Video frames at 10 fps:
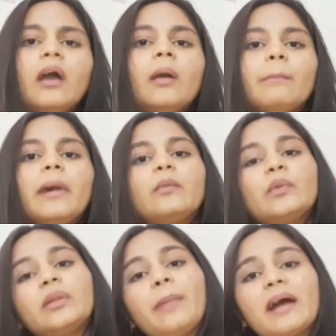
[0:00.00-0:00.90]
But
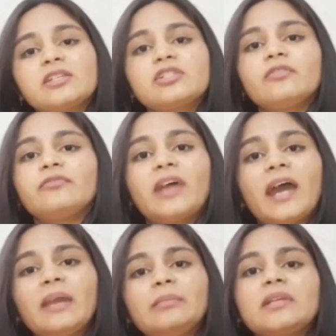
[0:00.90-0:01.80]
with the passage of
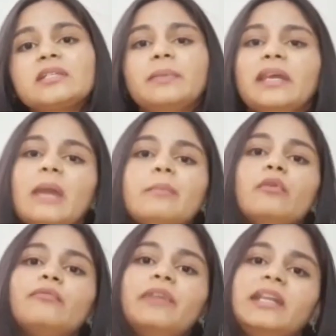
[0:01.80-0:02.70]
time, this became
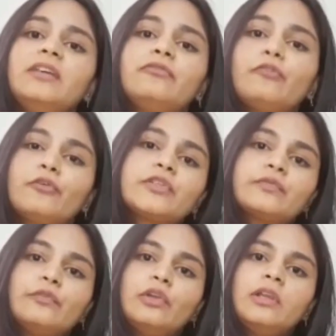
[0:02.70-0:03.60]
a very
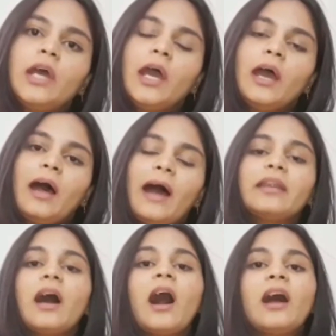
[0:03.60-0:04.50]
forceful and
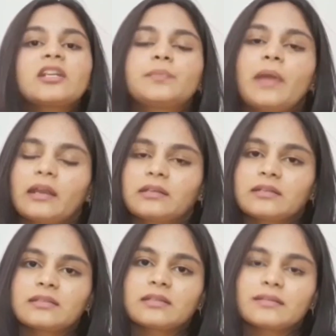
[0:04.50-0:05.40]
a harsh
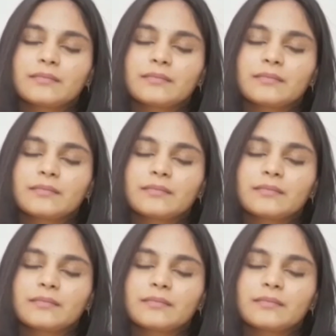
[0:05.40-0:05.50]
practice.